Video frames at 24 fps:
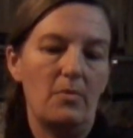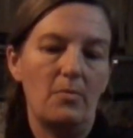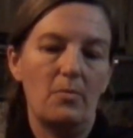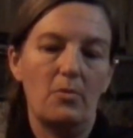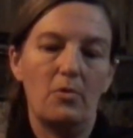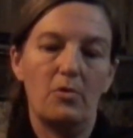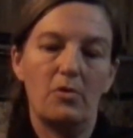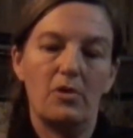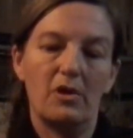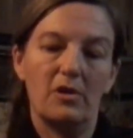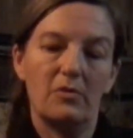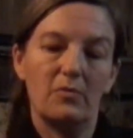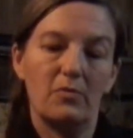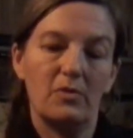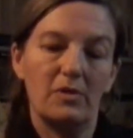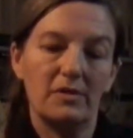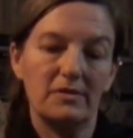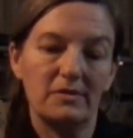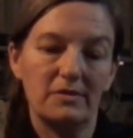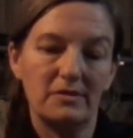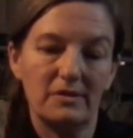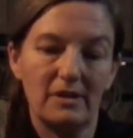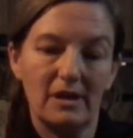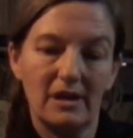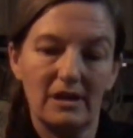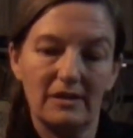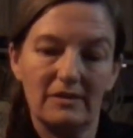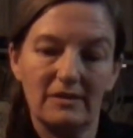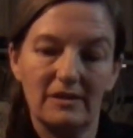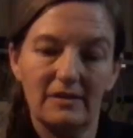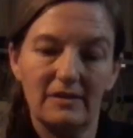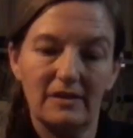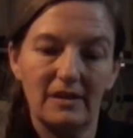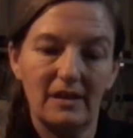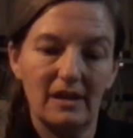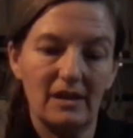More on one side
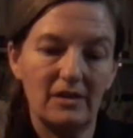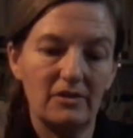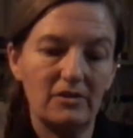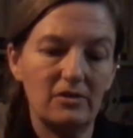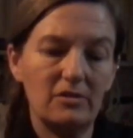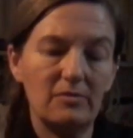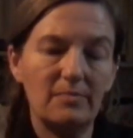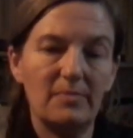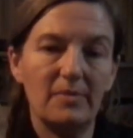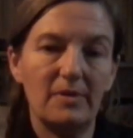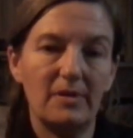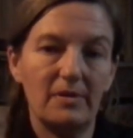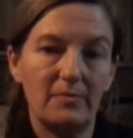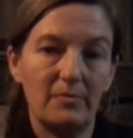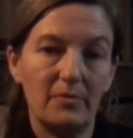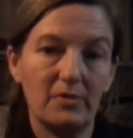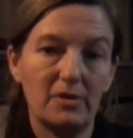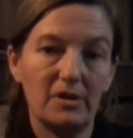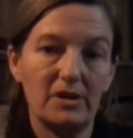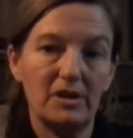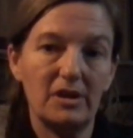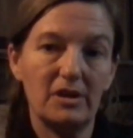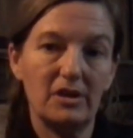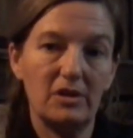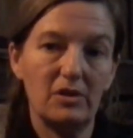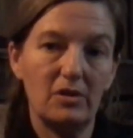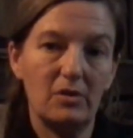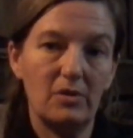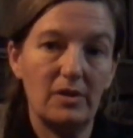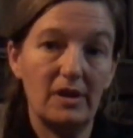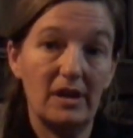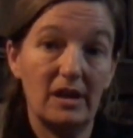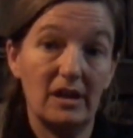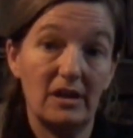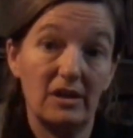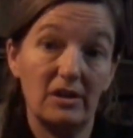than the other, but we're going to go
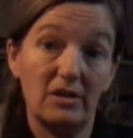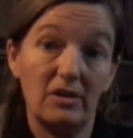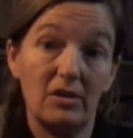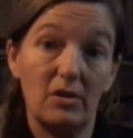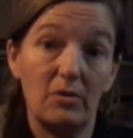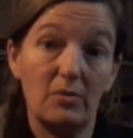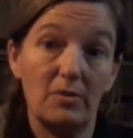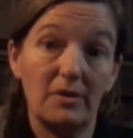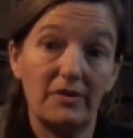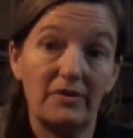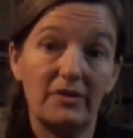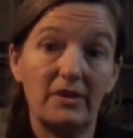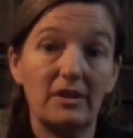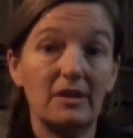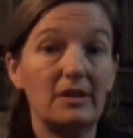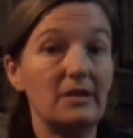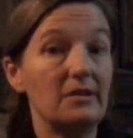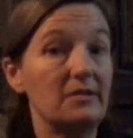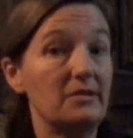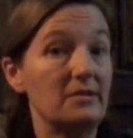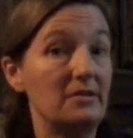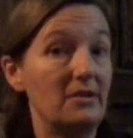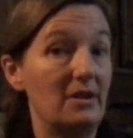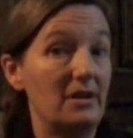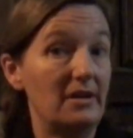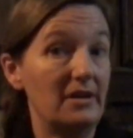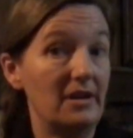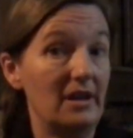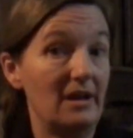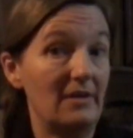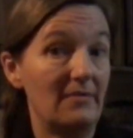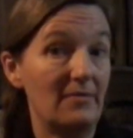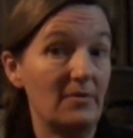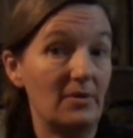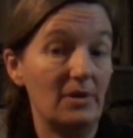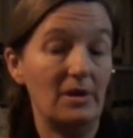ahead and go with it because not
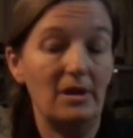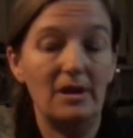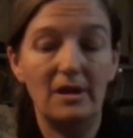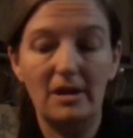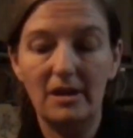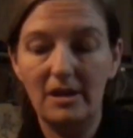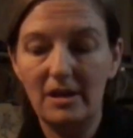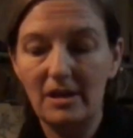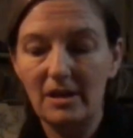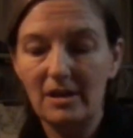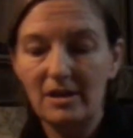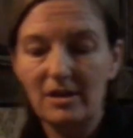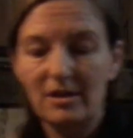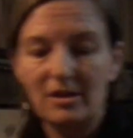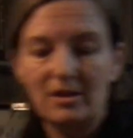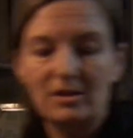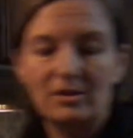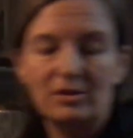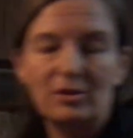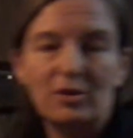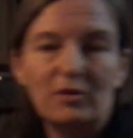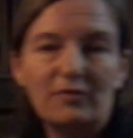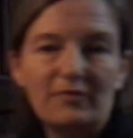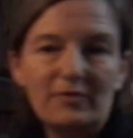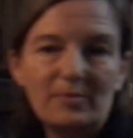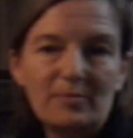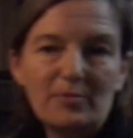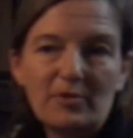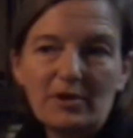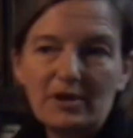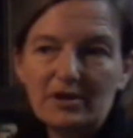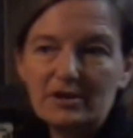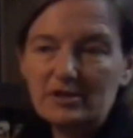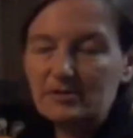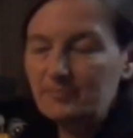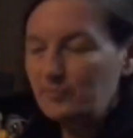every loaf of
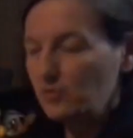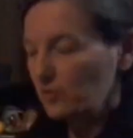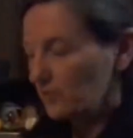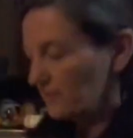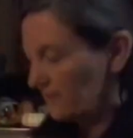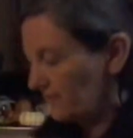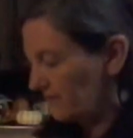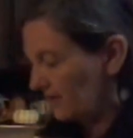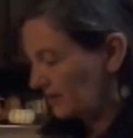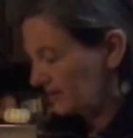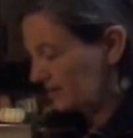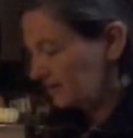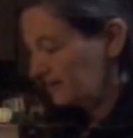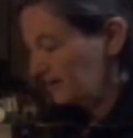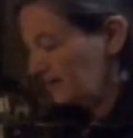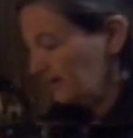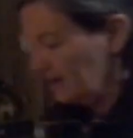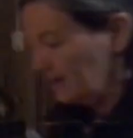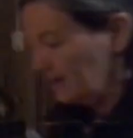bread is perfect.